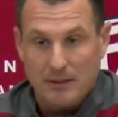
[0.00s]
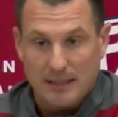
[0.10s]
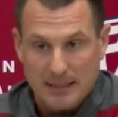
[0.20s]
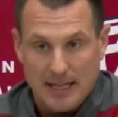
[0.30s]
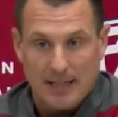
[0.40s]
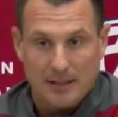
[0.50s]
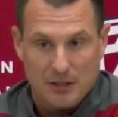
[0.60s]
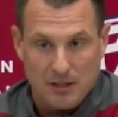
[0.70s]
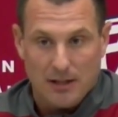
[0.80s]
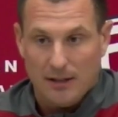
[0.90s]
with D-Lang and
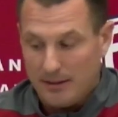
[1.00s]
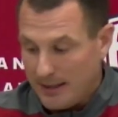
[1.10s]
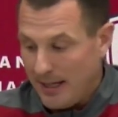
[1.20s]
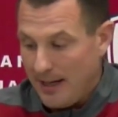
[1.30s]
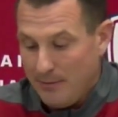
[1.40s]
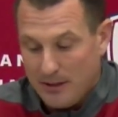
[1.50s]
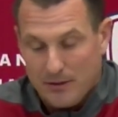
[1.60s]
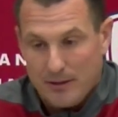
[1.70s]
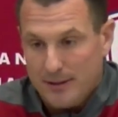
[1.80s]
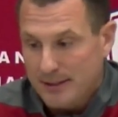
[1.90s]
Shaw and Cam and
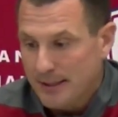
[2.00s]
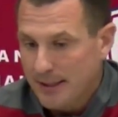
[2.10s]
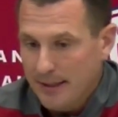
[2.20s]
Chris.